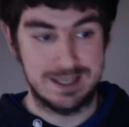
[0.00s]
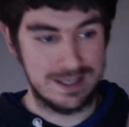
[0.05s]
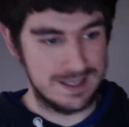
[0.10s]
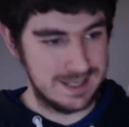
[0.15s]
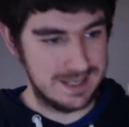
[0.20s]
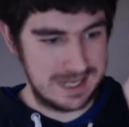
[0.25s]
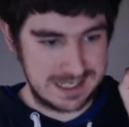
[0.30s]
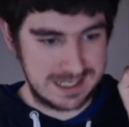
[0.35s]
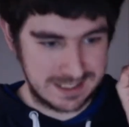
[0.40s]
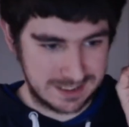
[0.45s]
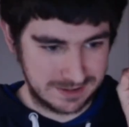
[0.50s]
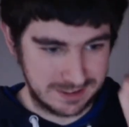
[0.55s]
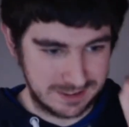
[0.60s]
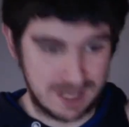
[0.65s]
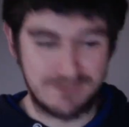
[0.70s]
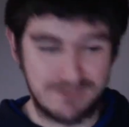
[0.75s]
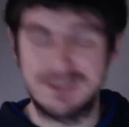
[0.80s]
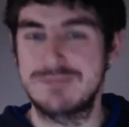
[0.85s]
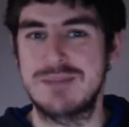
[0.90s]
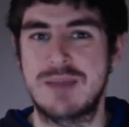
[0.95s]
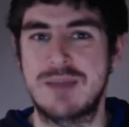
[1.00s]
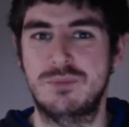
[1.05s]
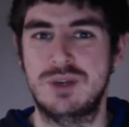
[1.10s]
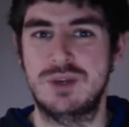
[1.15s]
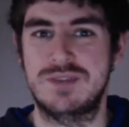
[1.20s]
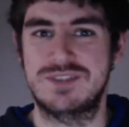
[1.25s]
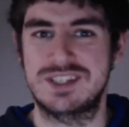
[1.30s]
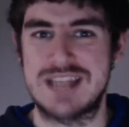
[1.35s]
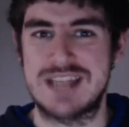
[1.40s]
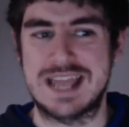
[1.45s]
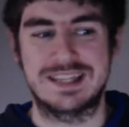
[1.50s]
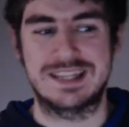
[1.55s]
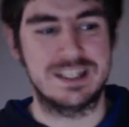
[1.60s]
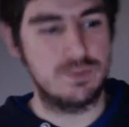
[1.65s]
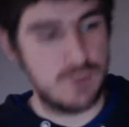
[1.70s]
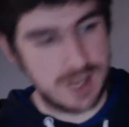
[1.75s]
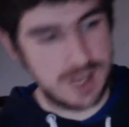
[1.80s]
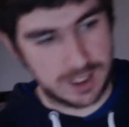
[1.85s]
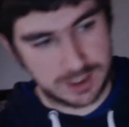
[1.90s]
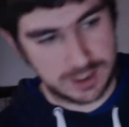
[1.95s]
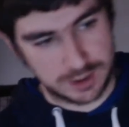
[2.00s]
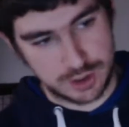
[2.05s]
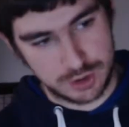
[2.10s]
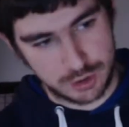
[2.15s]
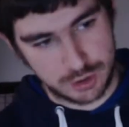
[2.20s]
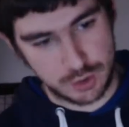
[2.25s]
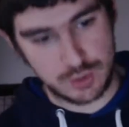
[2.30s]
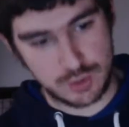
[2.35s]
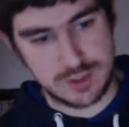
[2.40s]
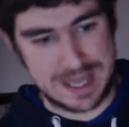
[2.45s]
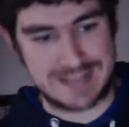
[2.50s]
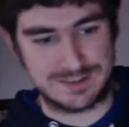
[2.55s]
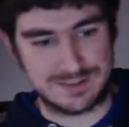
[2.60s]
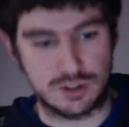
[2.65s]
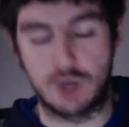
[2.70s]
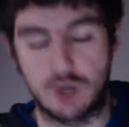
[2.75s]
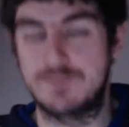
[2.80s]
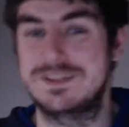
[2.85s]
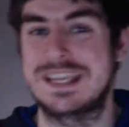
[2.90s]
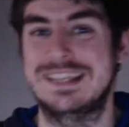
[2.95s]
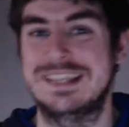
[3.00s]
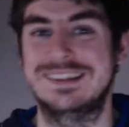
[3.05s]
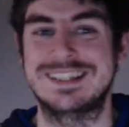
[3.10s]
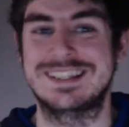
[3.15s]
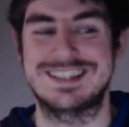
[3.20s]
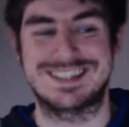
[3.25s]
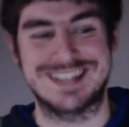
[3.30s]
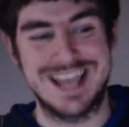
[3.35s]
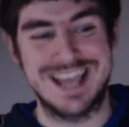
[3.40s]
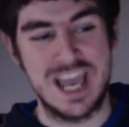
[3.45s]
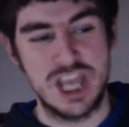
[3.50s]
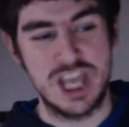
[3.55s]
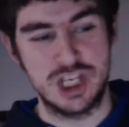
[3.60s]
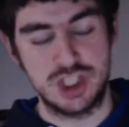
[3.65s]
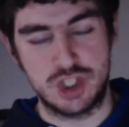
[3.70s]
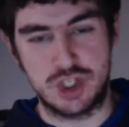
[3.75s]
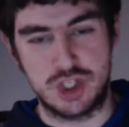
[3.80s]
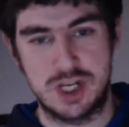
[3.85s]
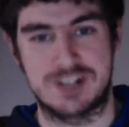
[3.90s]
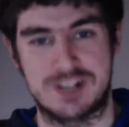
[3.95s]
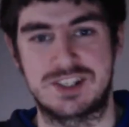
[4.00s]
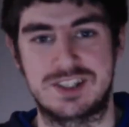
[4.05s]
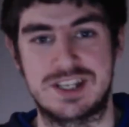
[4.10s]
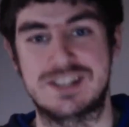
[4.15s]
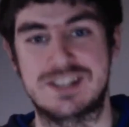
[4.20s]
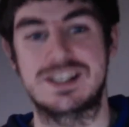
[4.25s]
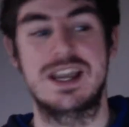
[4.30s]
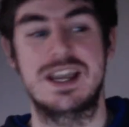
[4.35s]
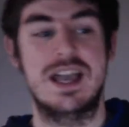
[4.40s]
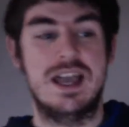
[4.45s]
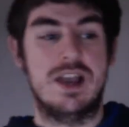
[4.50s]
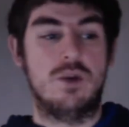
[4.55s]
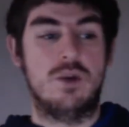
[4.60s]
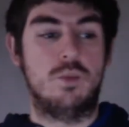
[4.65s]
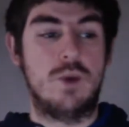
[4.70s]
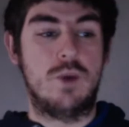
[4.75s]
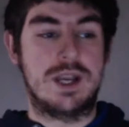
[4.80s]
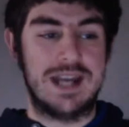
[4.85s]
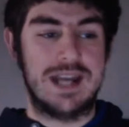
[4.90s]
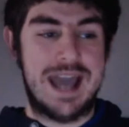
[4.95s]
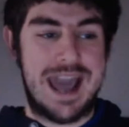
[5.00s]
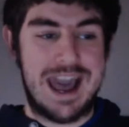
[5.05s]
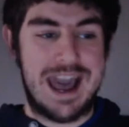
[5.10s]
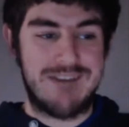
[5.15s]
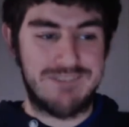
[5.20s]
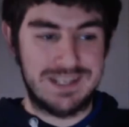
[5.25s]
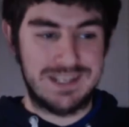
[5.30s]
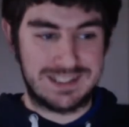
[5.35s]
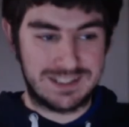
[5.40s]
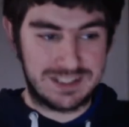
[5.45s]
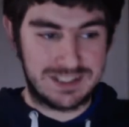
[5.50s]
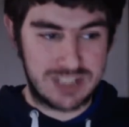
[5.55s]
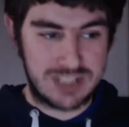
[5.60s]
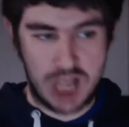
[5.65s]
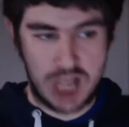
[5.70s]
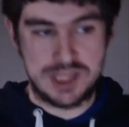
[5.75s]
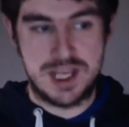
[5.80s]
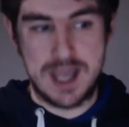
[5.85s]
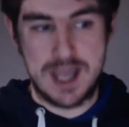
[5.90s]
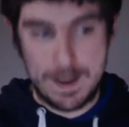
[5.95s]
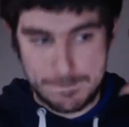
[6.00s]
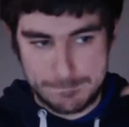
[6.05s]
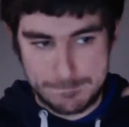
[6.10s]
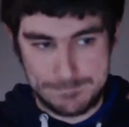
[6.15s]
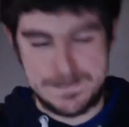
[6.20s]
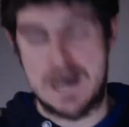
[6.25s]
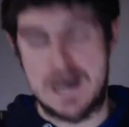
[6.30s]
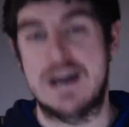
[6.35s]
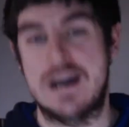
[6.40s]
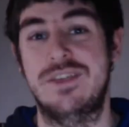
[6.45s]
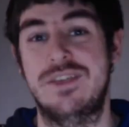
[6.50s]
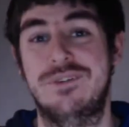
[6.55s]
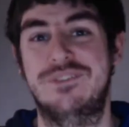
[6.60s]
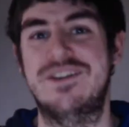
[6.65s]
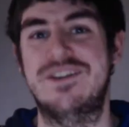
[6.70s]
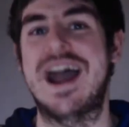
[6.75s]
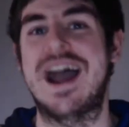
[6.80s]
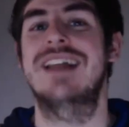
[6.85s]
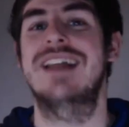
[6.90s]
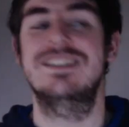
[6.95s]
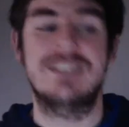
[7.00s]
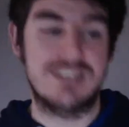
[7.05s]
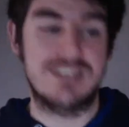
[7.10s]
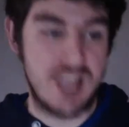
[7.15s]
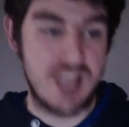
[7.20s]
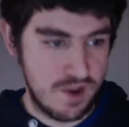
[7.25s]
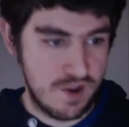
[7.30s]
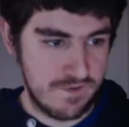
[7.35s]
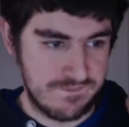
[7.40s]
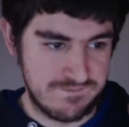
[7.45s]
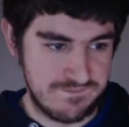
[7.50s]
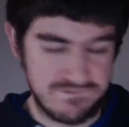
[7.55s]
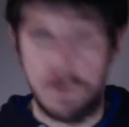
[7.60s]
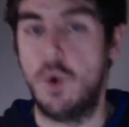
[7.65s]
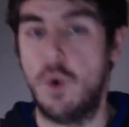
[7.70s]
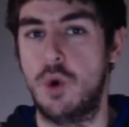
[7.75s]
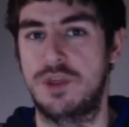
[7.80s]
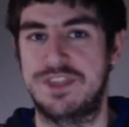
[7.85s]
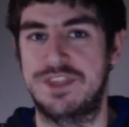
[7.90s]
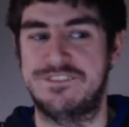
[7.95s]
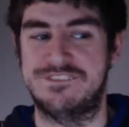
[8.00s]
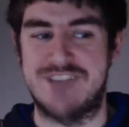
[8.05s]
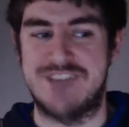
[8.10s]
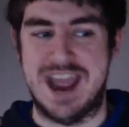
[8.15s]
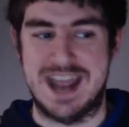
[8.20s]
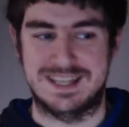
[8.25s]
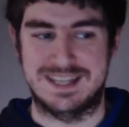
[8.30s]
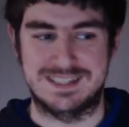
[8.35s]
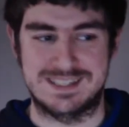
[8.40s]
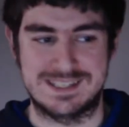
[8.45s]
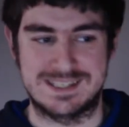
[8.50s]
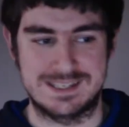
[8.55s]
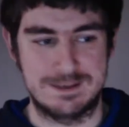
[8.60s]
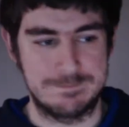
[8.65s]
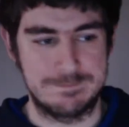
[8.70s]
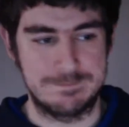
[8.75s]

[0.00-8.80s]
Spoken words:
In the loving memory of Stan Lee, we are going to do that top 10 list justice. We're going to have it done by the fans, for the fans.